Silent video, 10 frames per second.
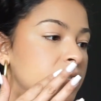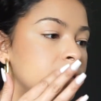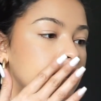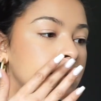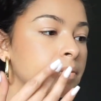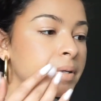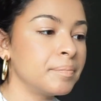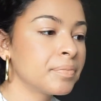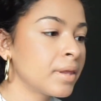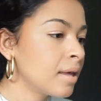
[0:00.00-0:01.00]
fix it a little
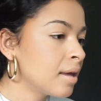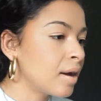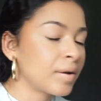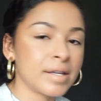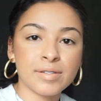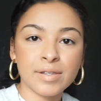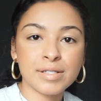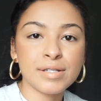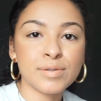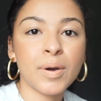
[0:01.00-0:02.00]
bit. Okay, so
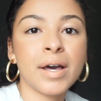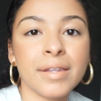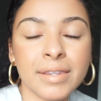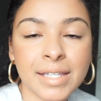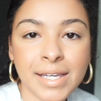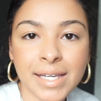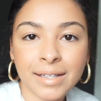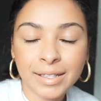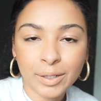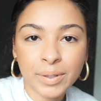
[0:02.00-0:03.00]
this is what the
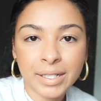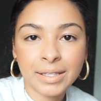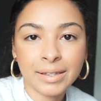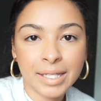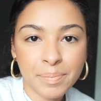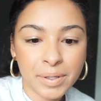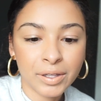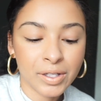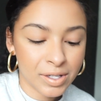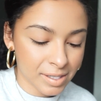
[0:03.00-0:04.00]
liquid lip
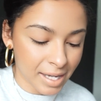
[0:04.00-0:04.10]
looks